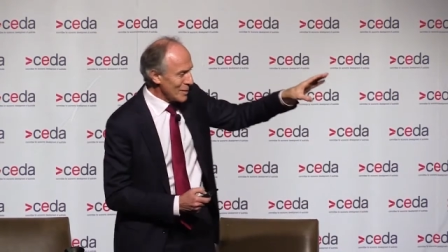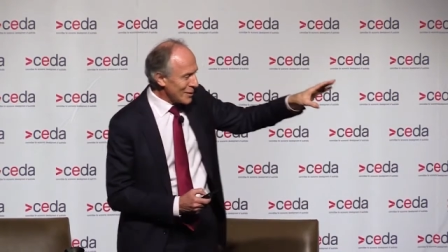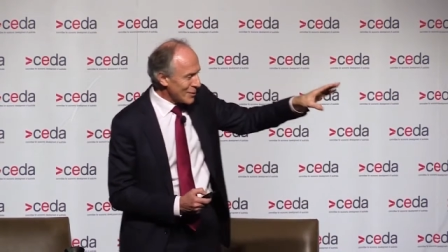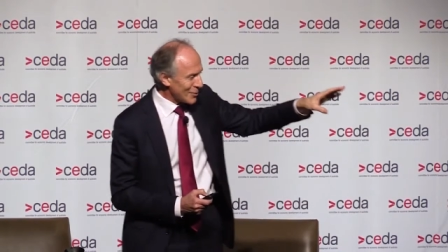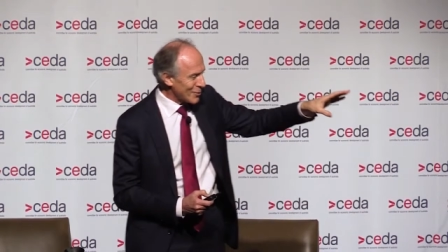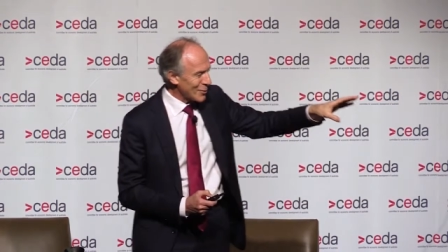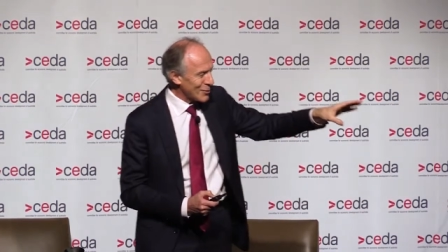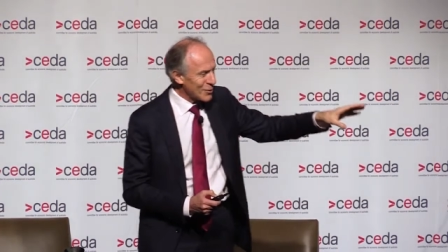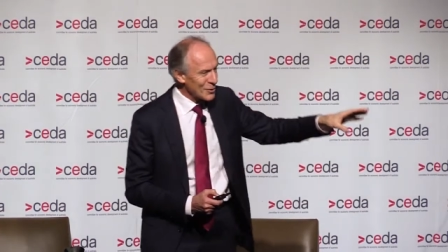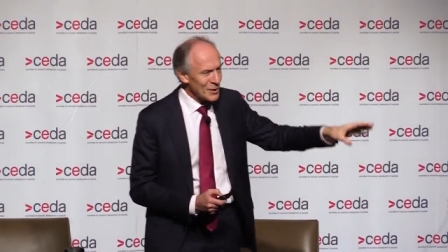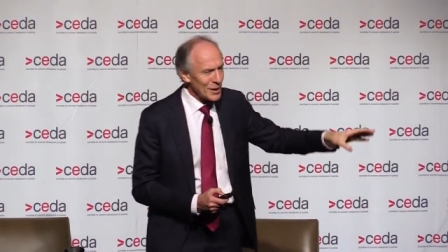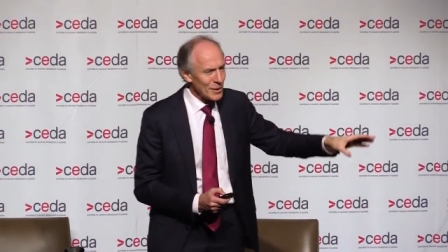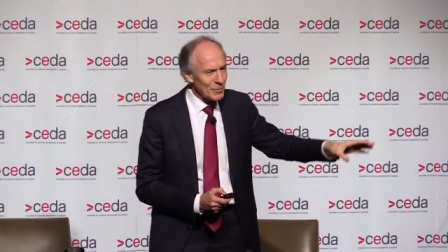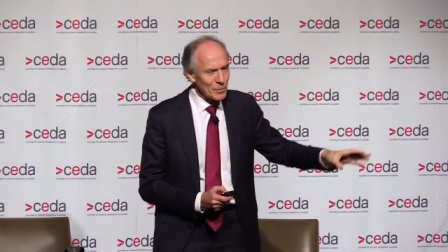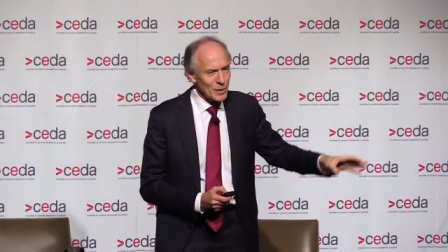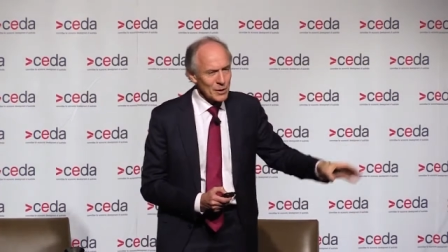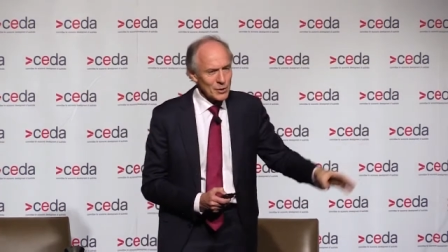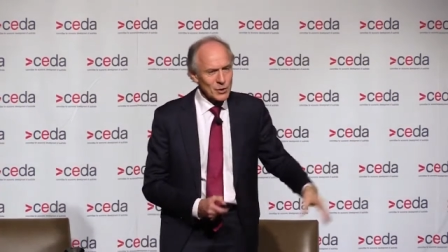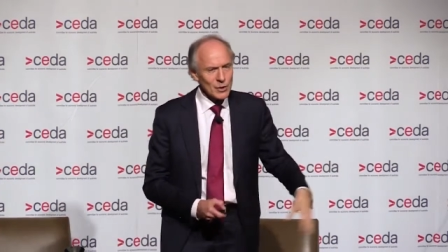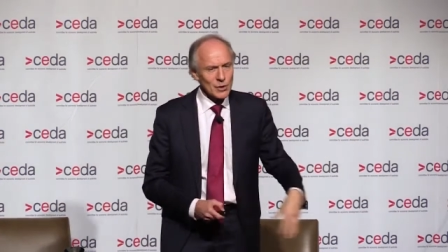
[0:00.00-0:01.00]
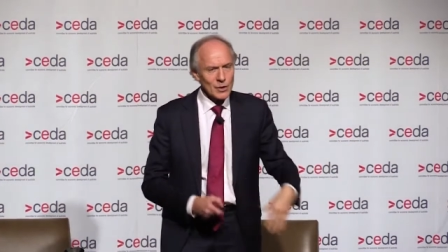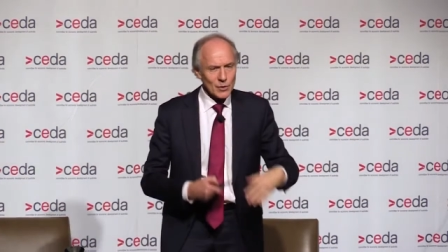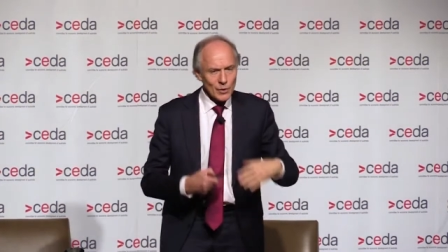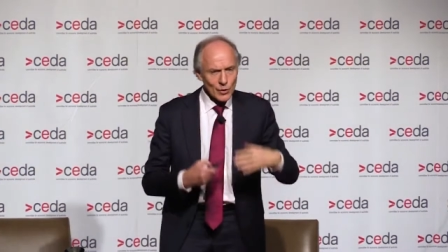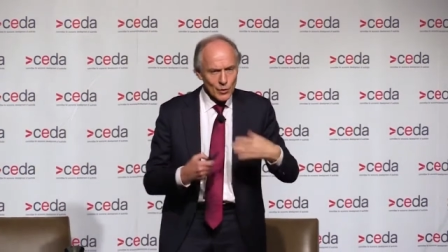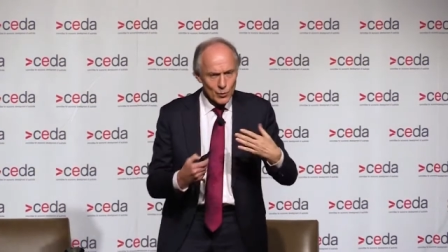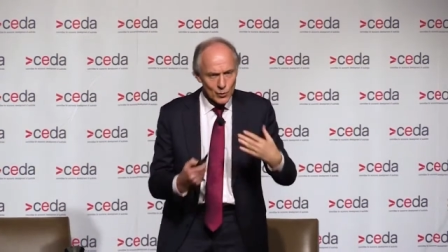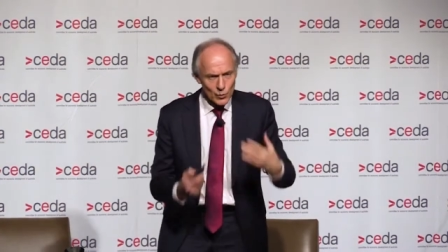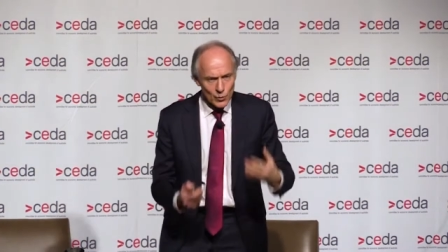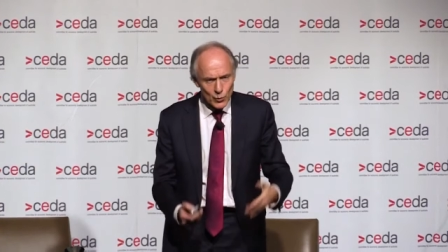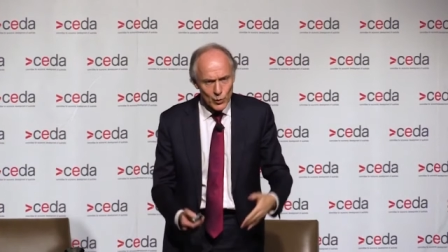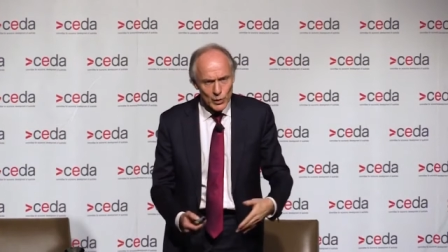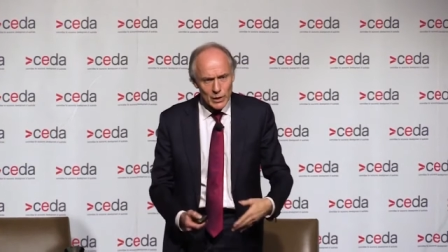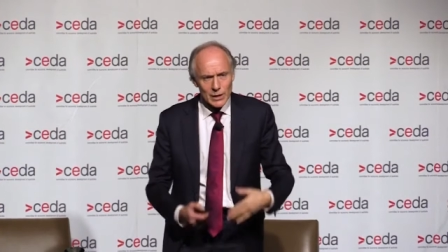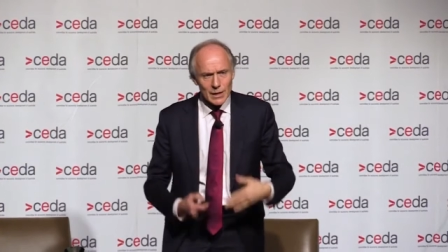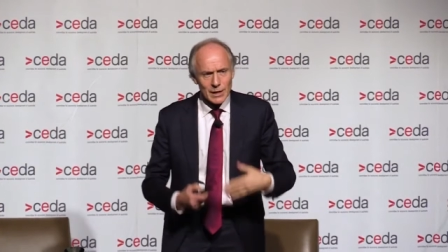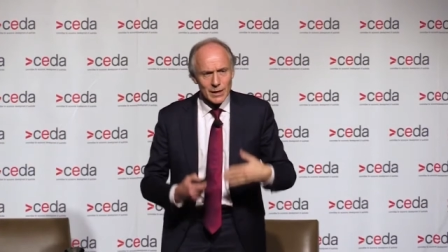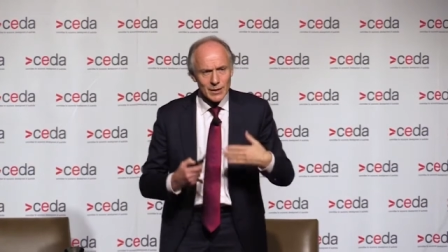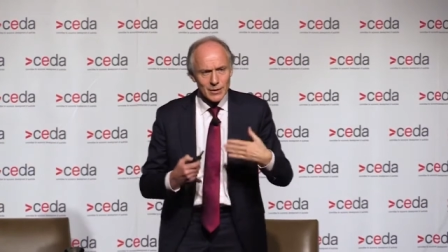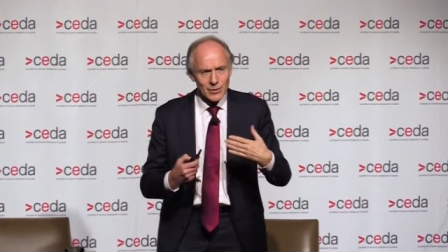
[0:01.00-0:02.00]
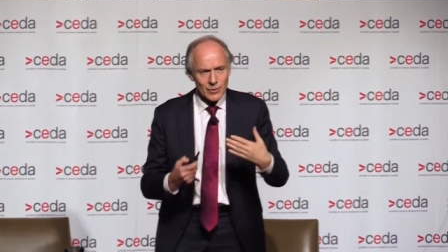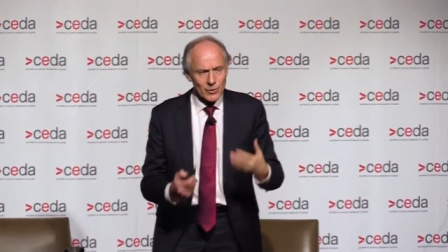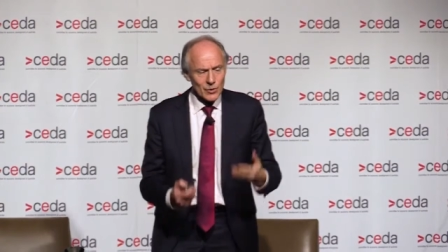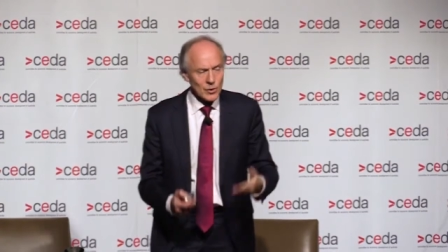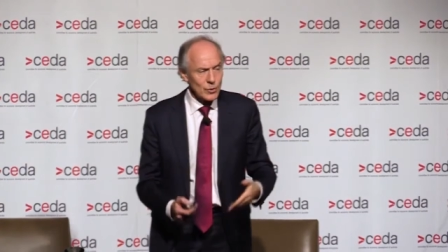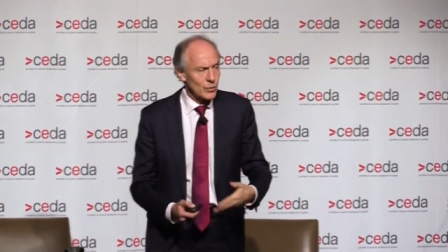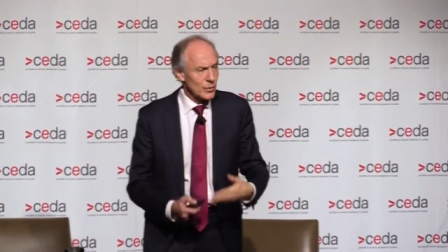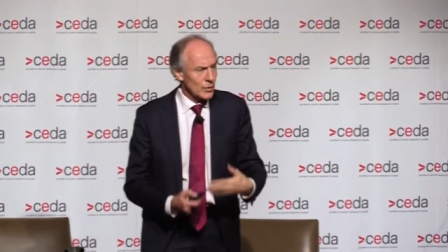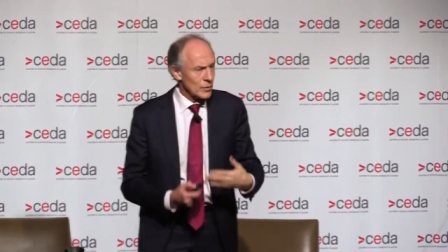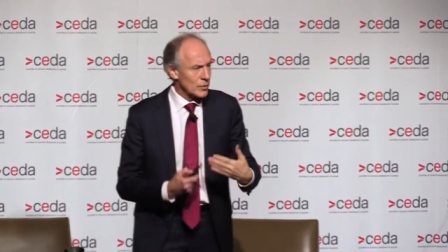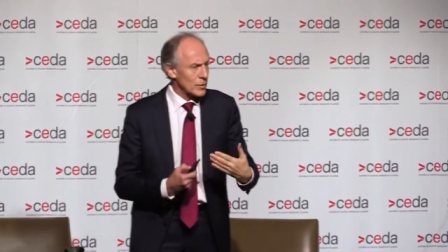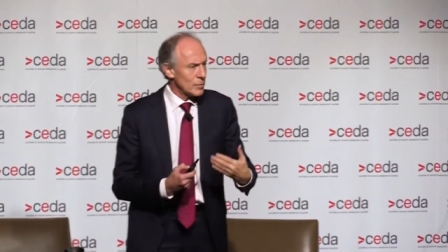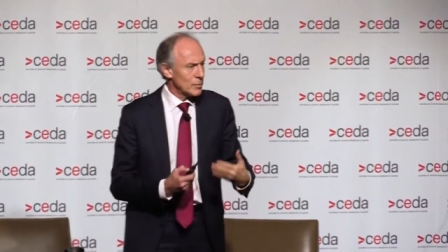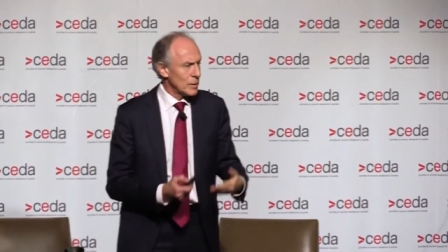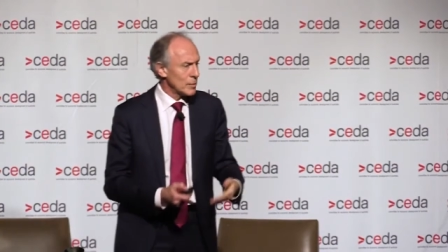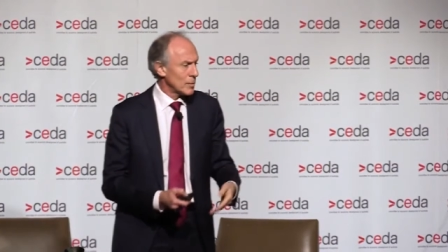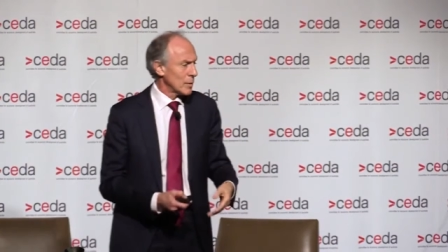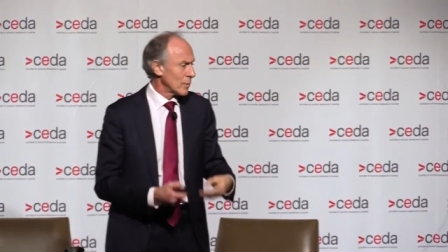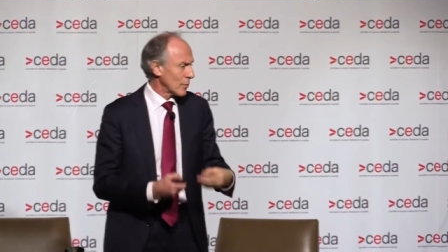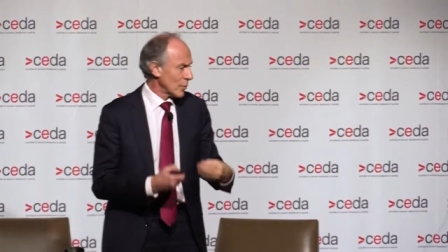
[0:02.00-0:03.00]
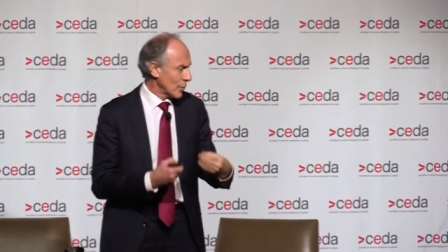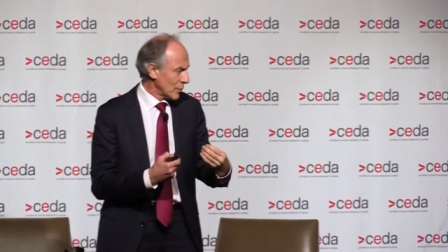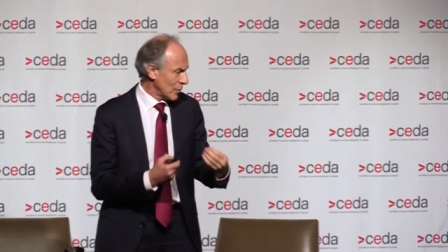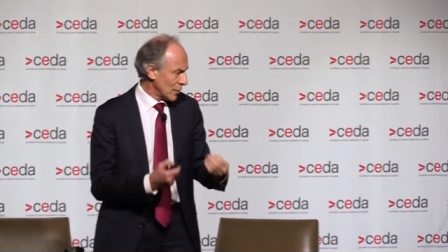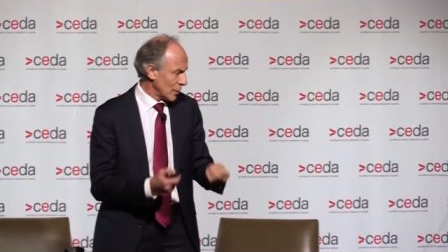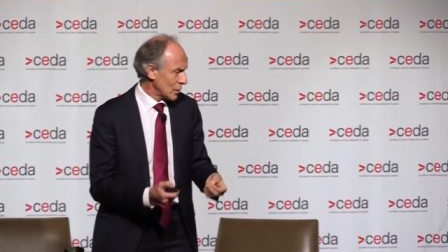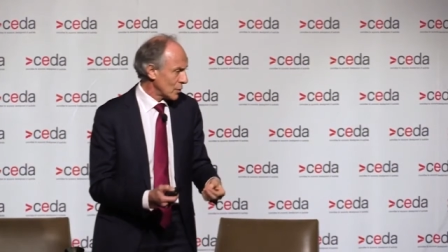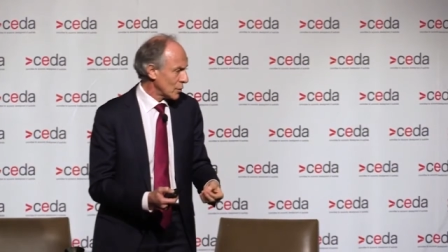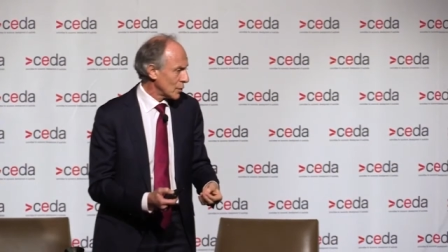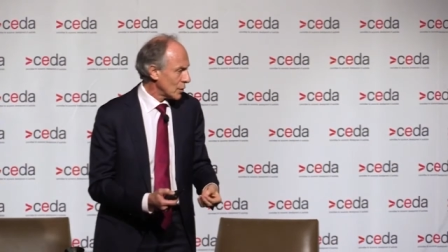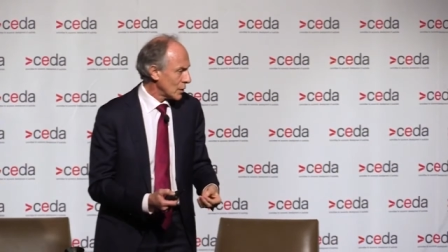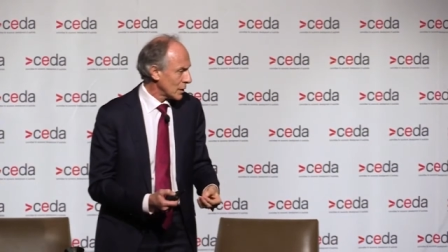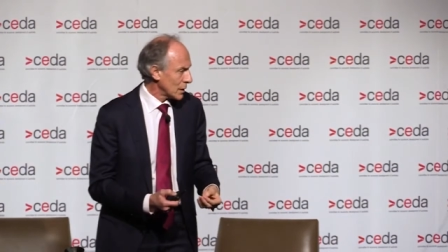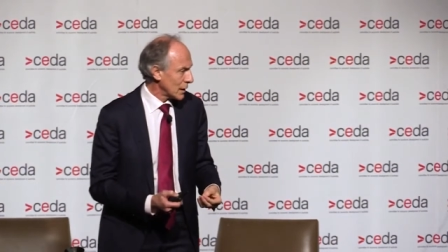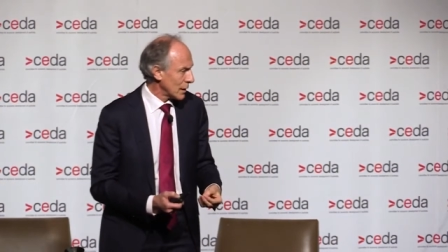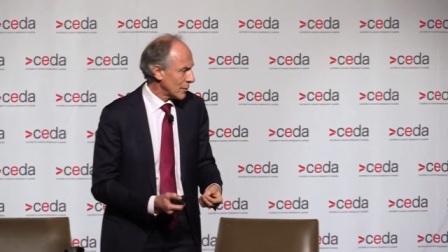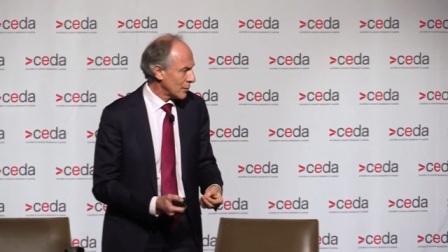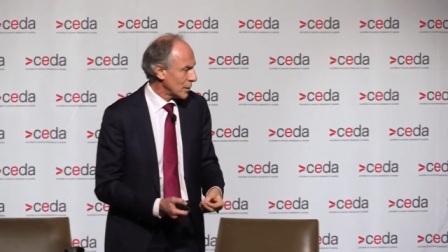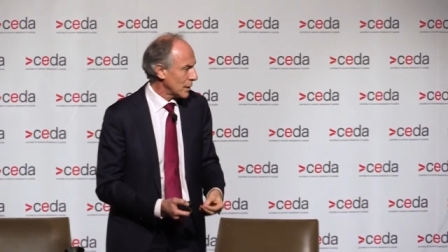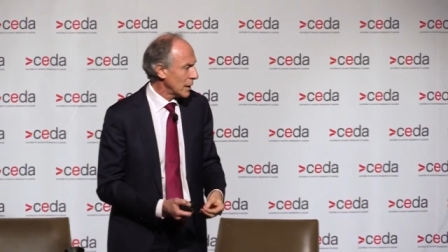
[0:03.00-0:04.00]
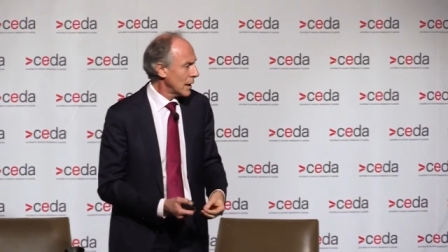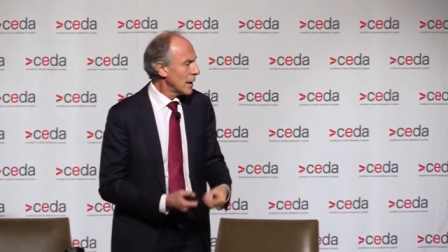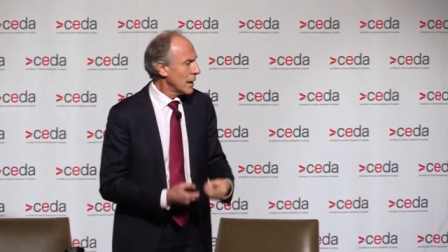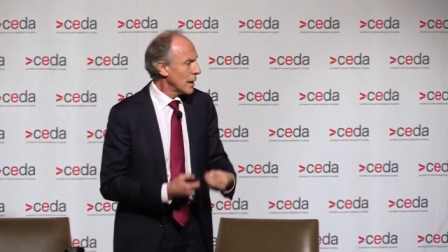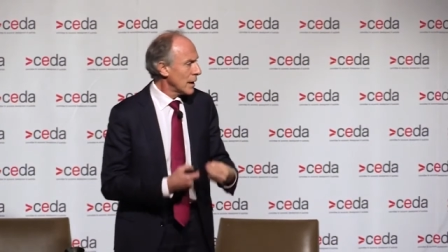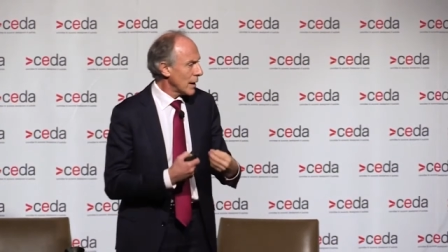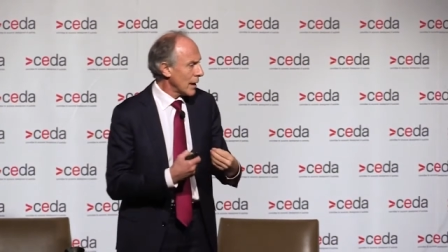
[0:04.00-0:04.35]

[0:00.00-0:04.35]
ministers in that picture. It's a really serious commitment from the Victorian government